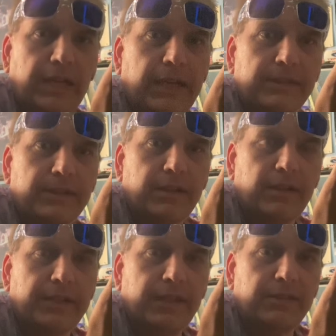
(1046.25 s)
out
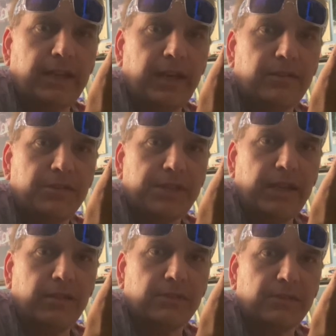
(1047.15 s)
there that their
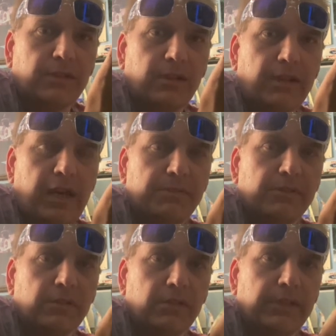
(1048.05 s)
channels are
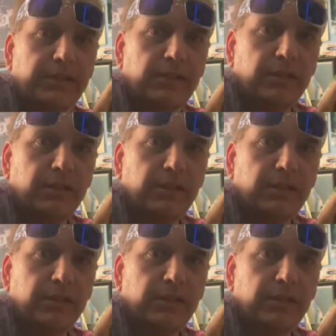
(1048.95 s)
absolutely